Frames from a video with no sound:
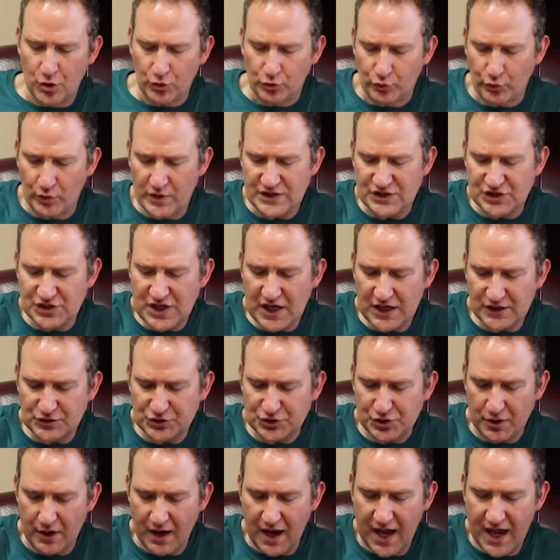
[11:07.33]
reach
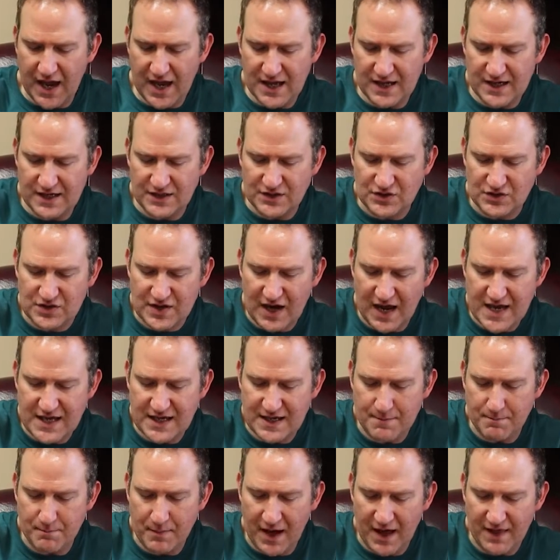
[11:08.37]
out your hand and take
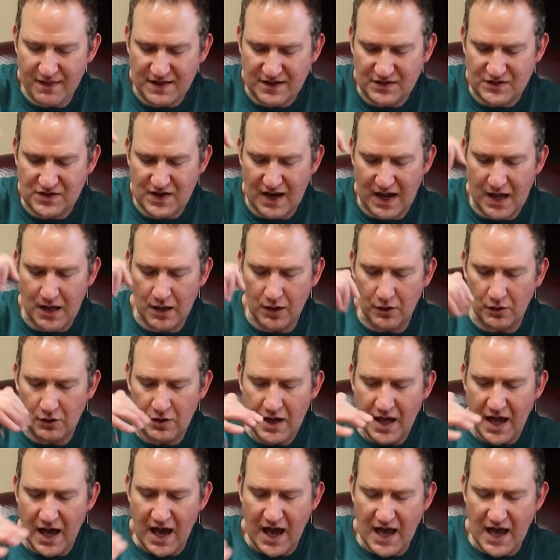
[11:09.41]
it by the tail.